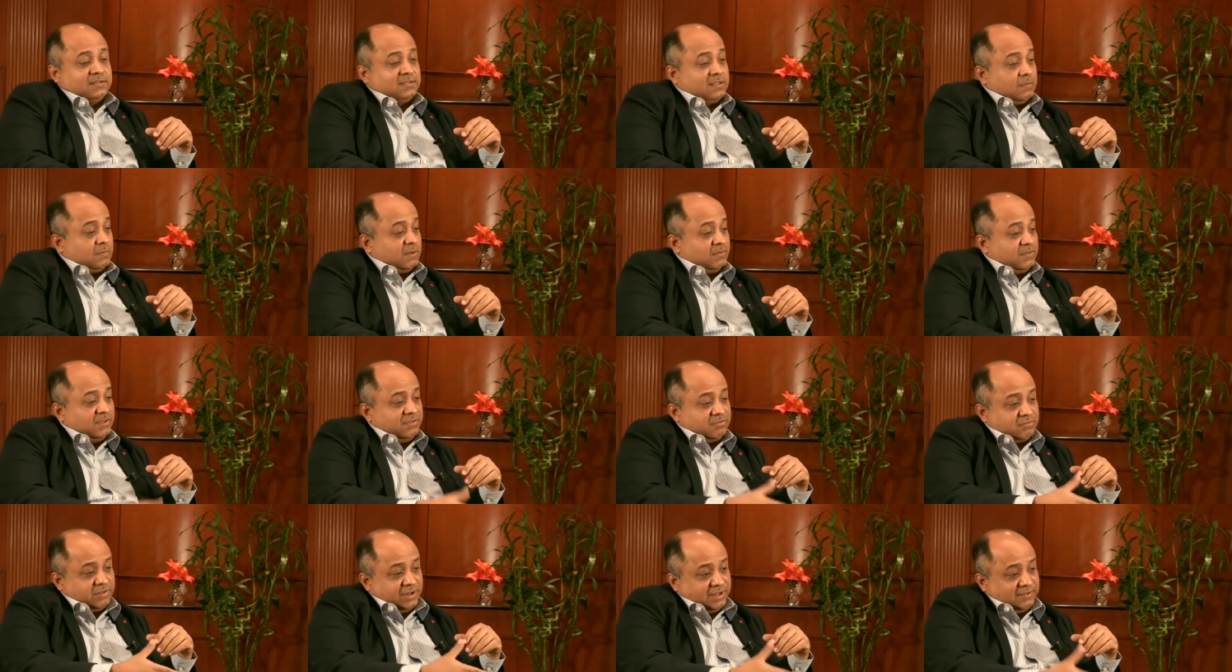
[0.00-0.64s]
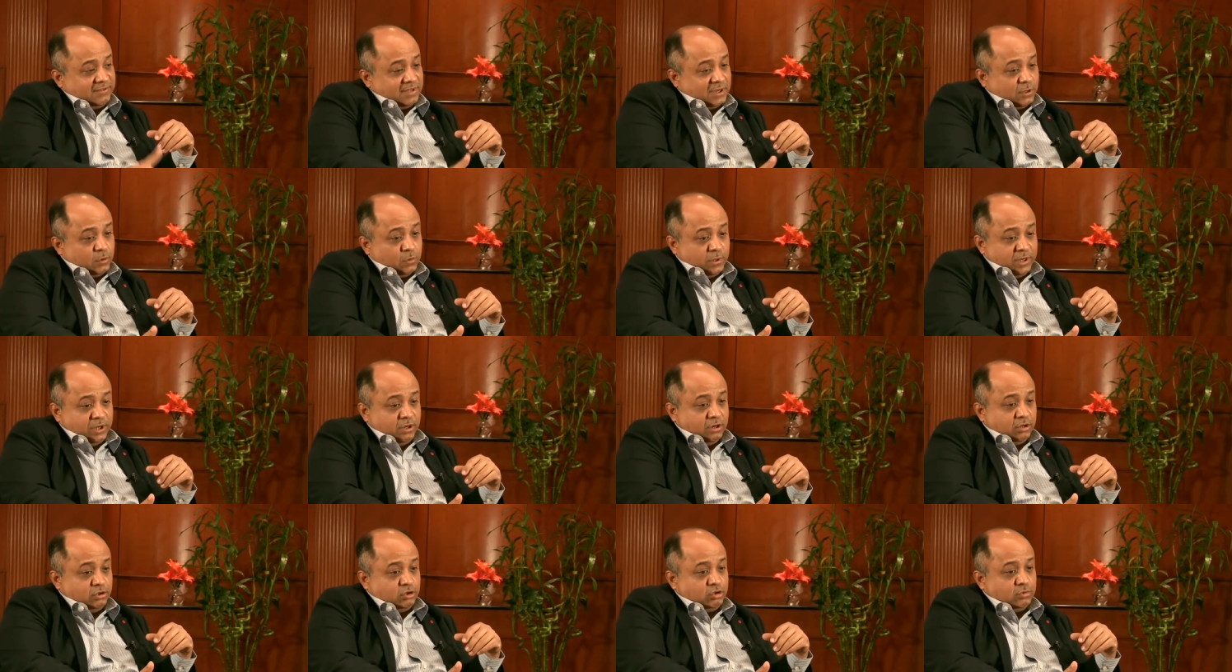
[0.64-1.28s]
Some of the screens are
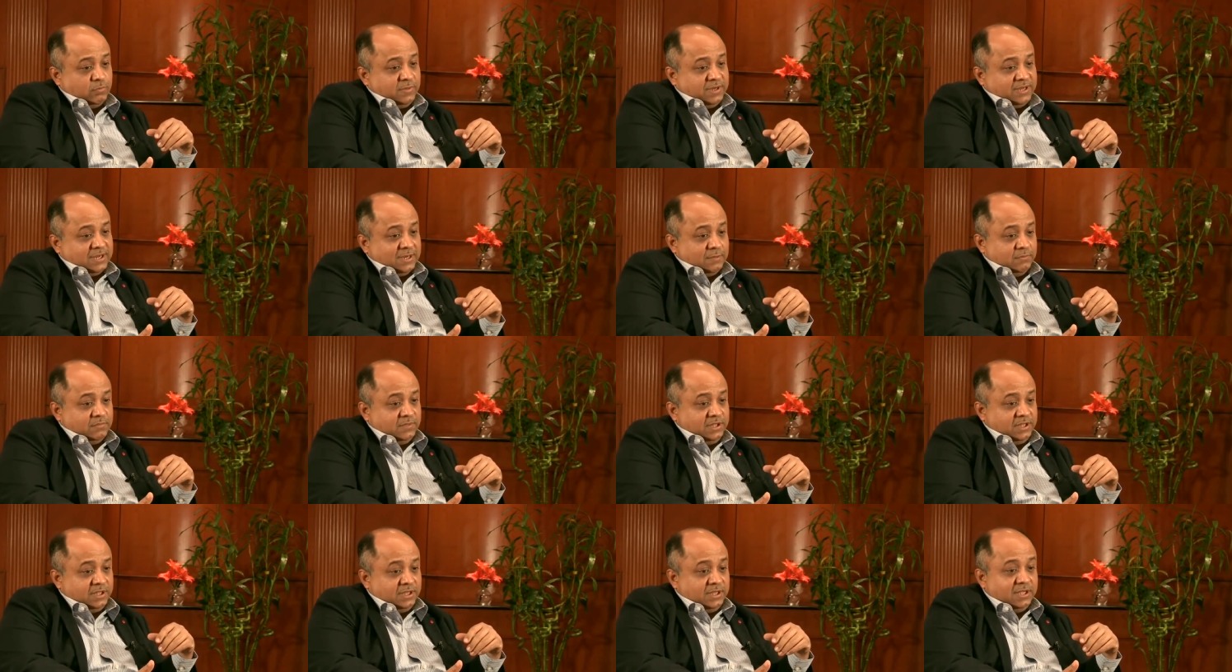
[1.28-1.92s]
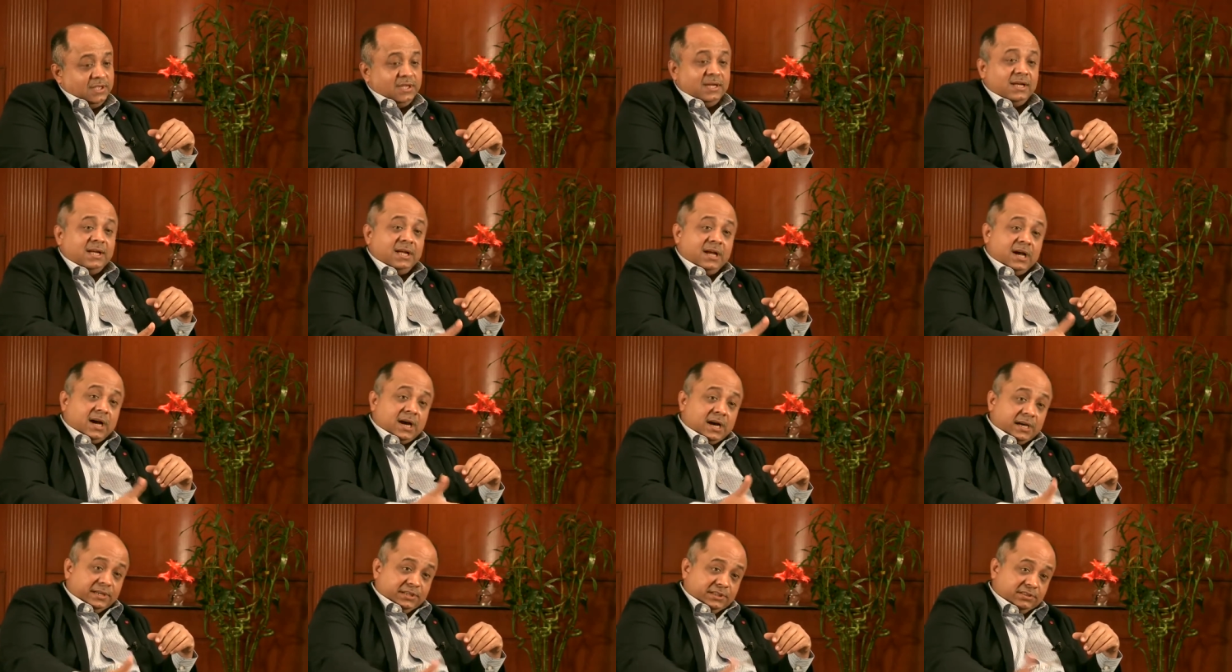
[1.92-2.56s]
going on to become the
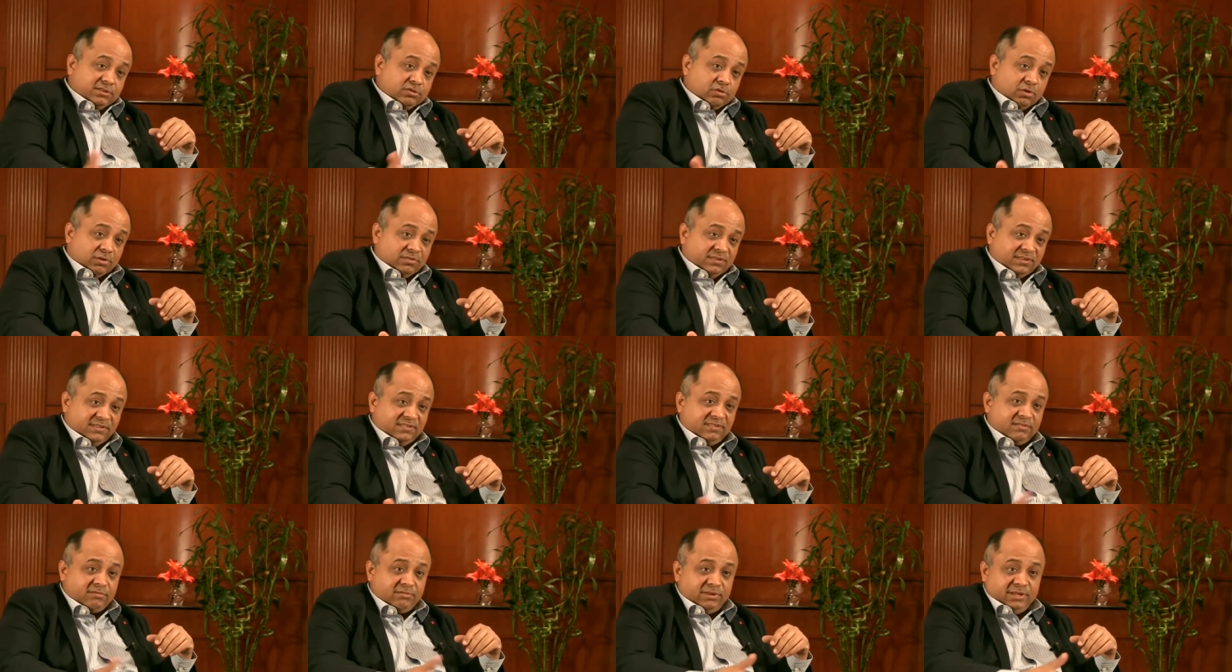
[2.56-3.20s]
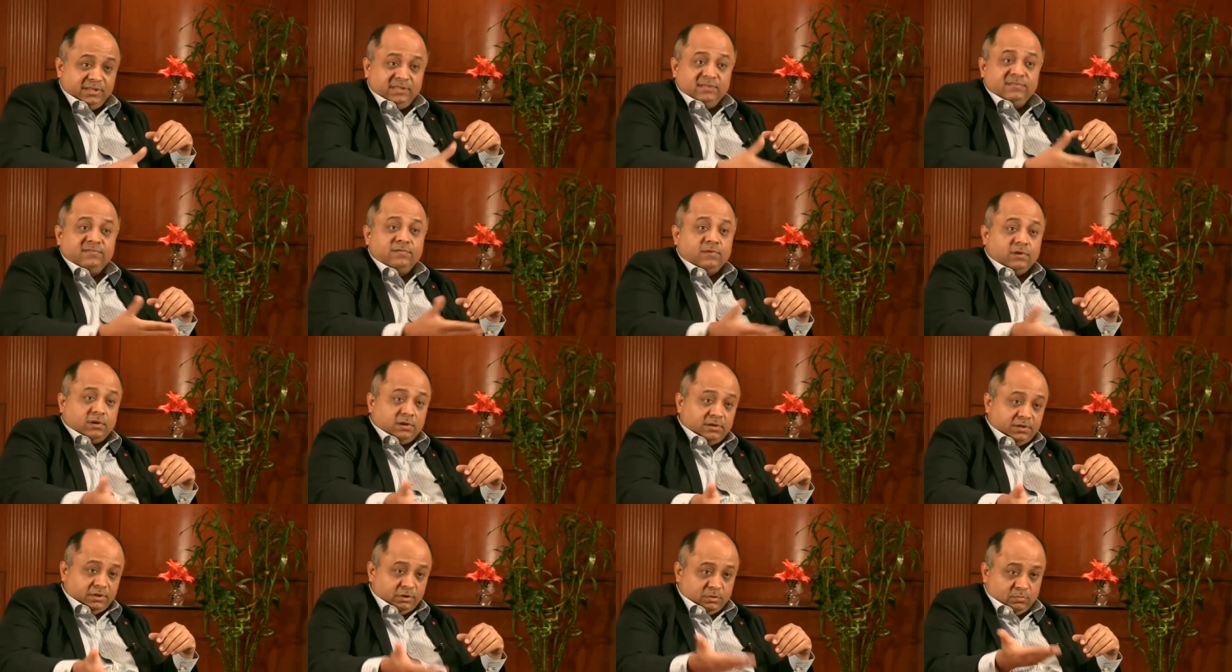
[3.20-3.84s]
highest grossing screens
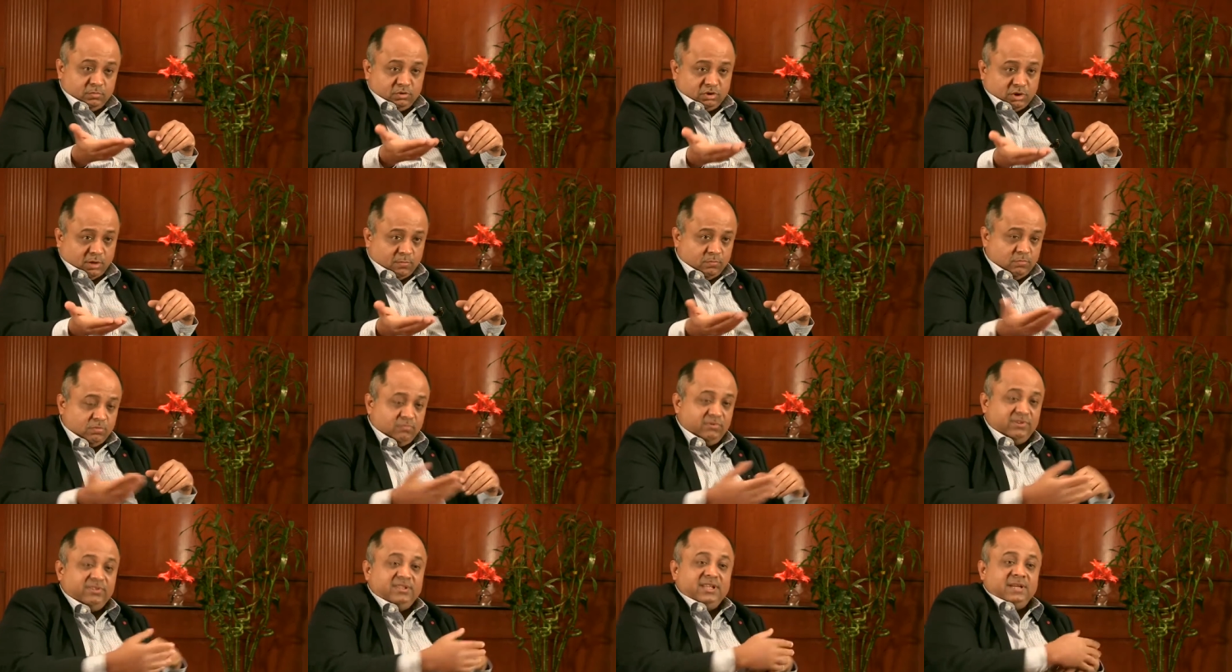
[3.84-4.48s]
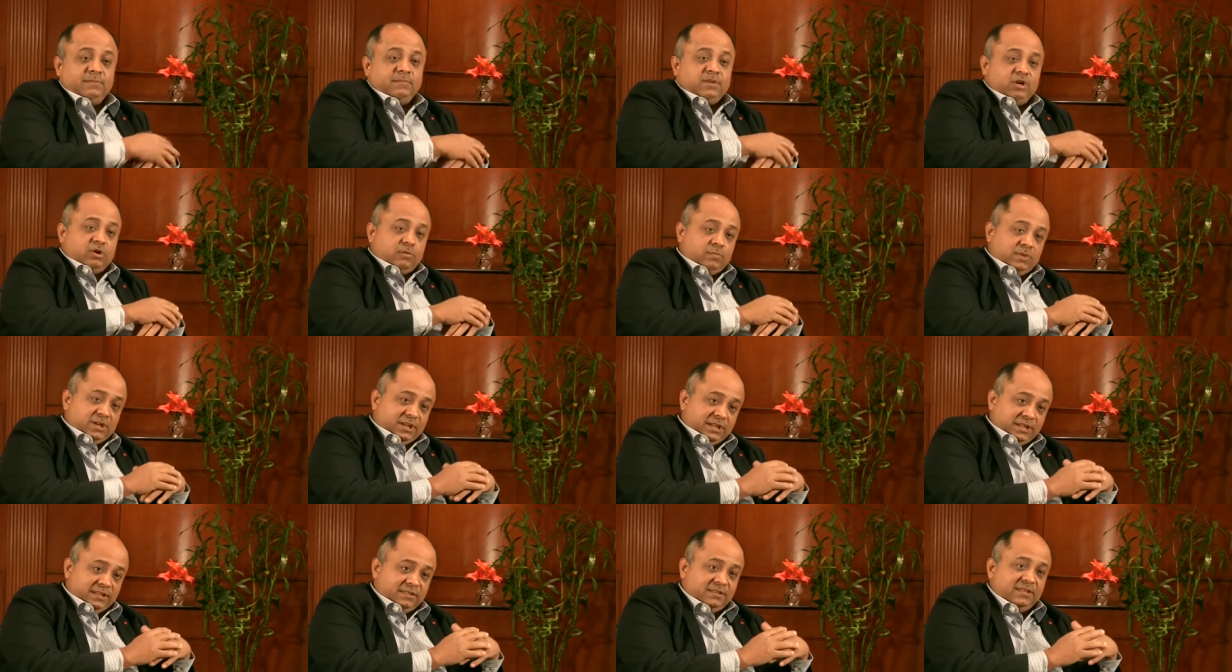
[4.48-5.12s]
for you know top movies like
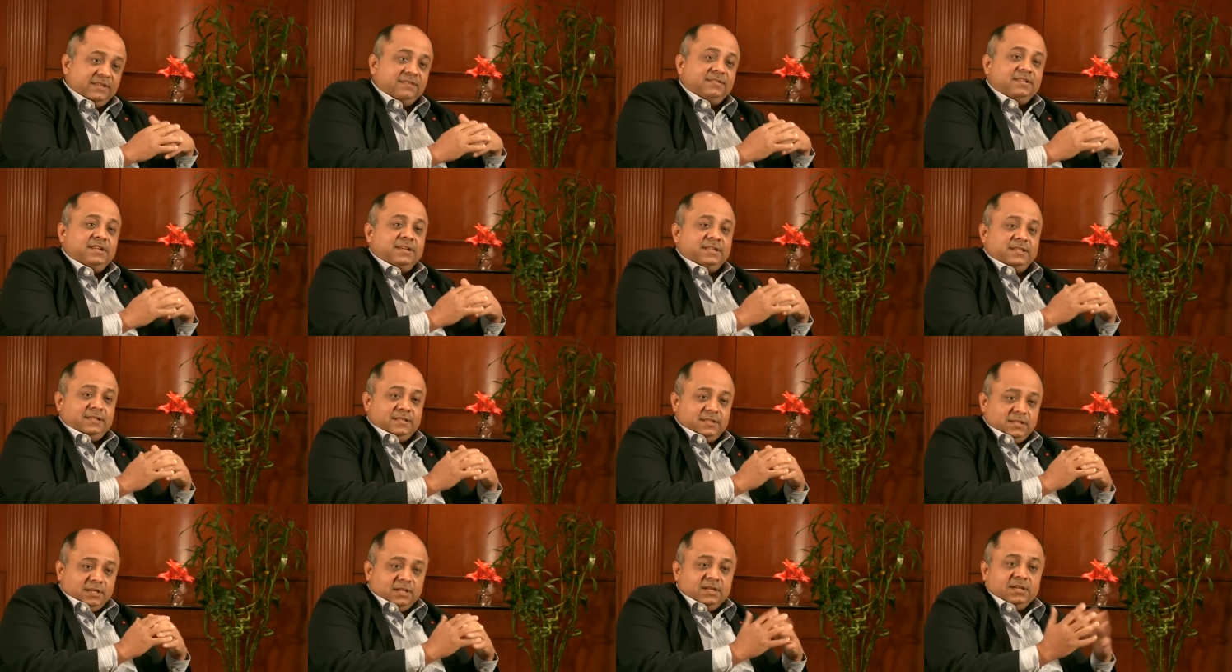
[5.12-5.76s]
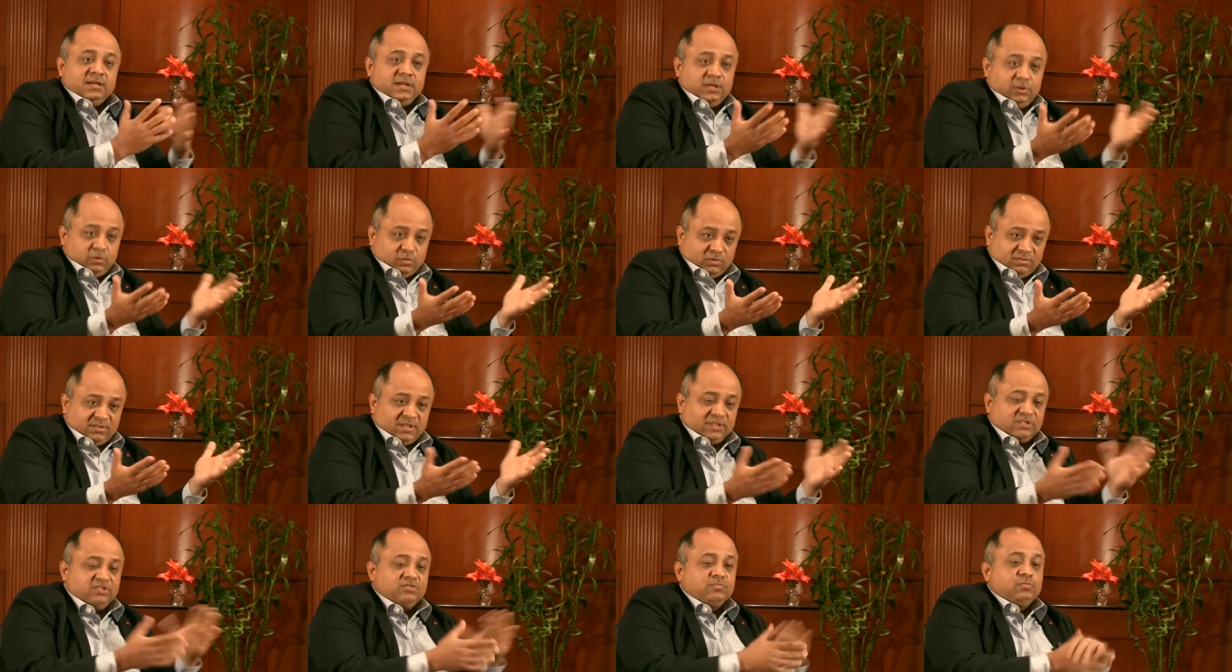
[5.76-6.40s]
Bahubali and things like and
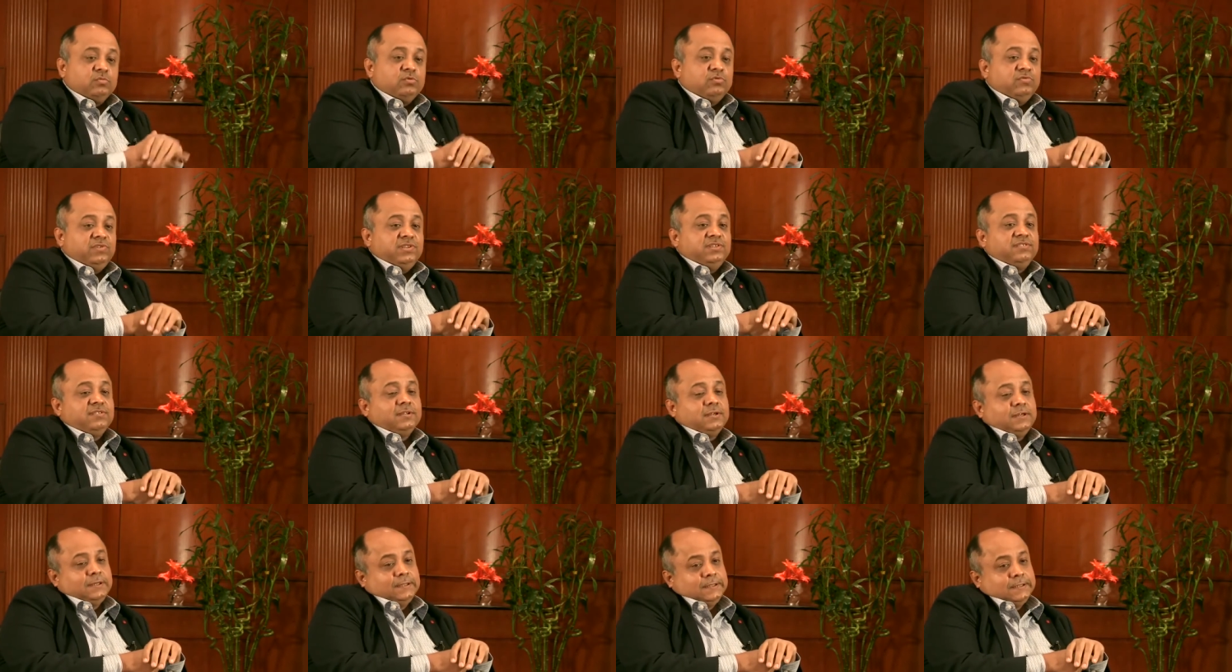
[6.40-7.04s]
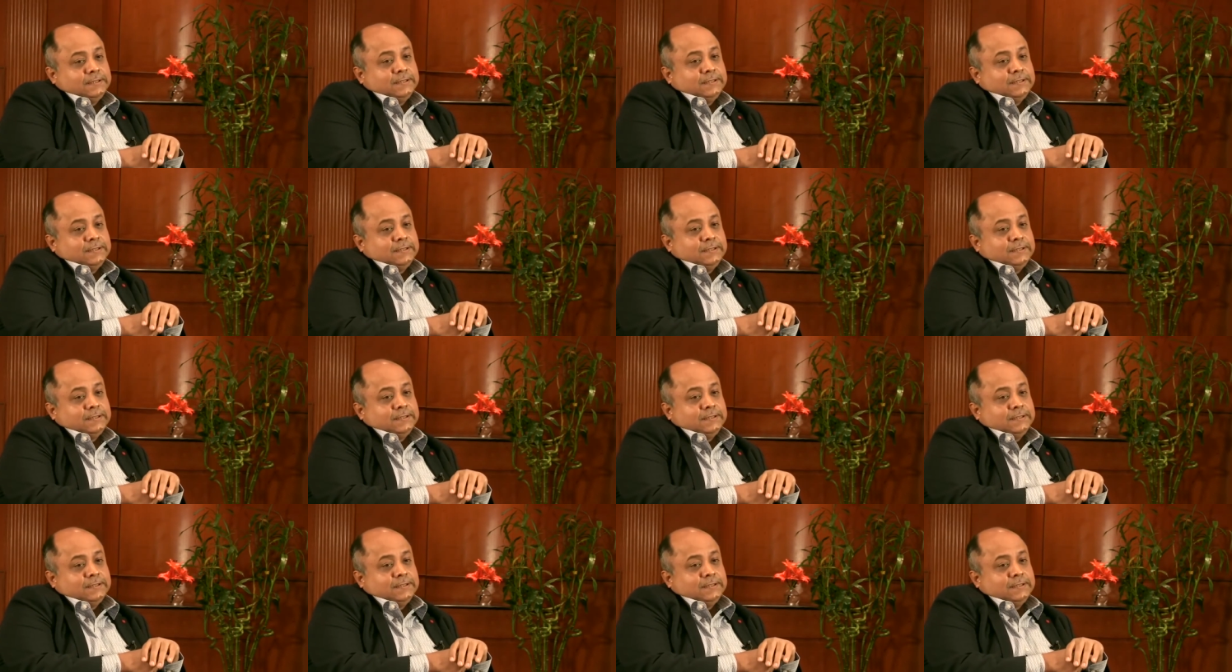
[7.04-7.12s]
those such movies.